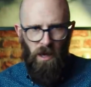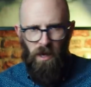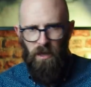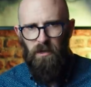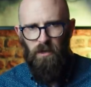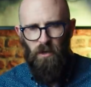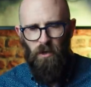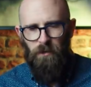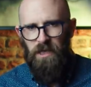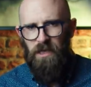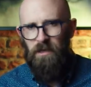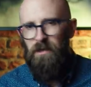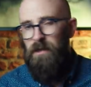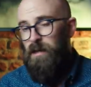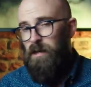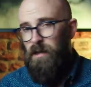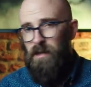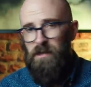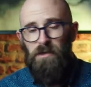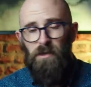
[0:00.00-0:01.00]
economic,
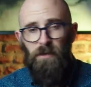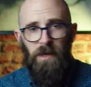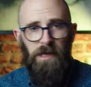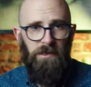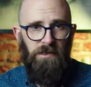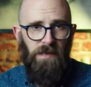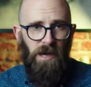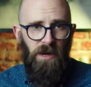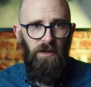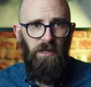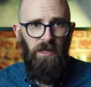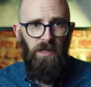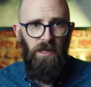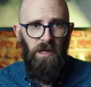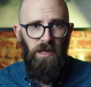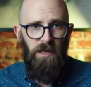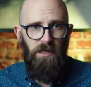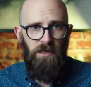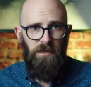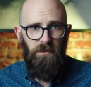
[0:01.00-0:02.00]
and humanitarian
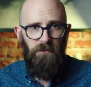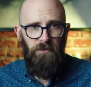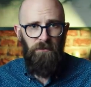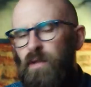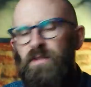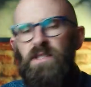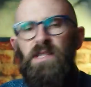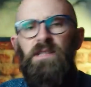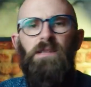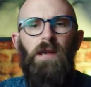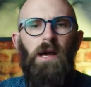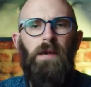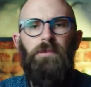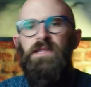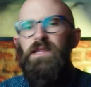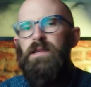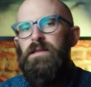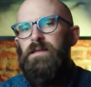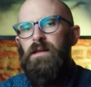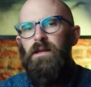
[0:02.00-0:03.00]
aid.
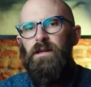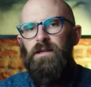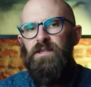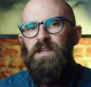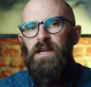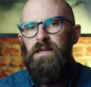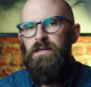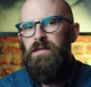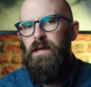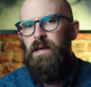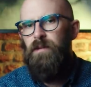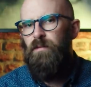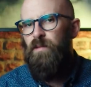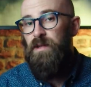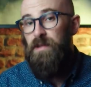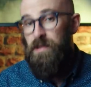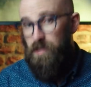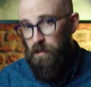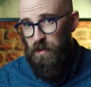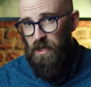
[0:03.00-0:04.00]
Oftentimes, this largesse came
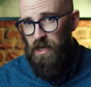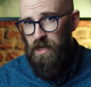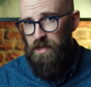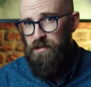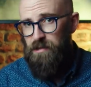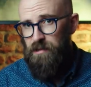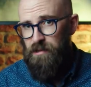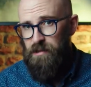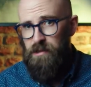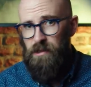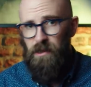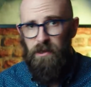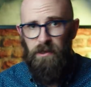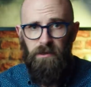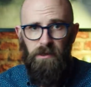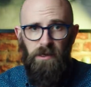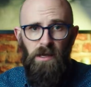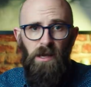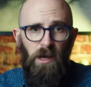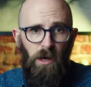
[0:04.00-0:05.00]
with stipulations, like
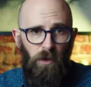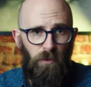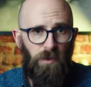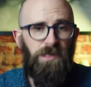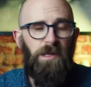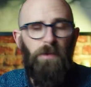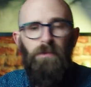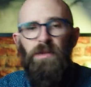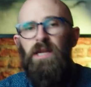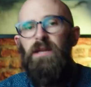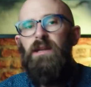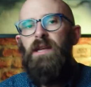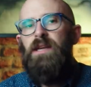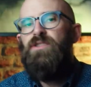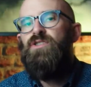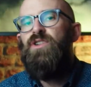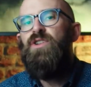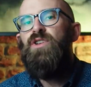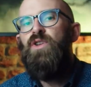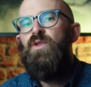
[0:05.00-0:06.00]
the recipient
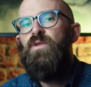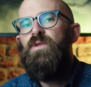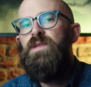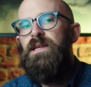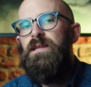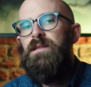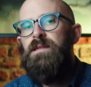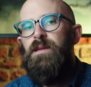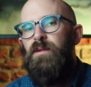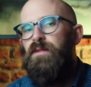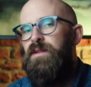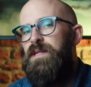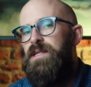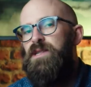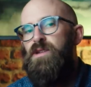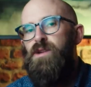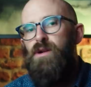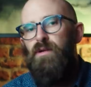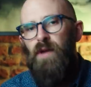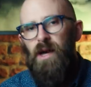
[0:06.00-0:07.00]
nation using some of its
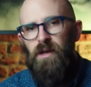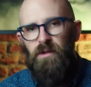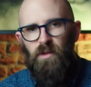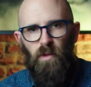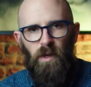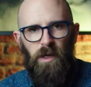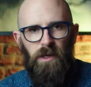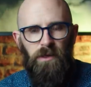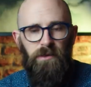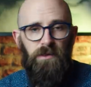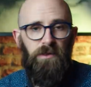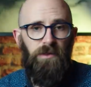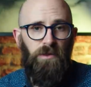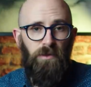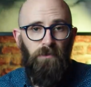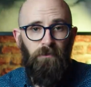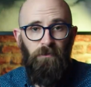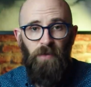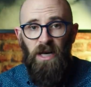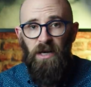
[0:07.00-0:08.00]
newfound wealth
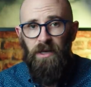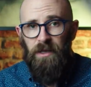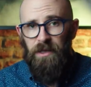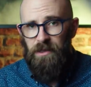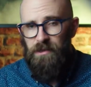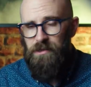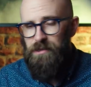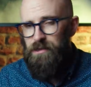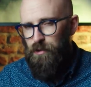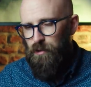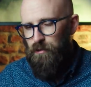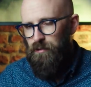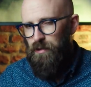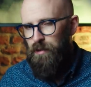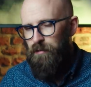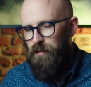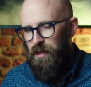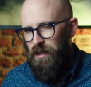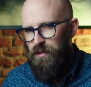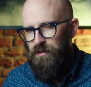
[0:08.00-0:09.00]
to buy
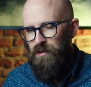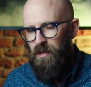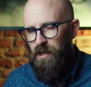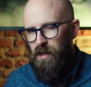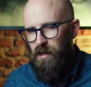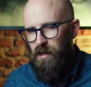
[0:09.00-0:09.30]
Soviet military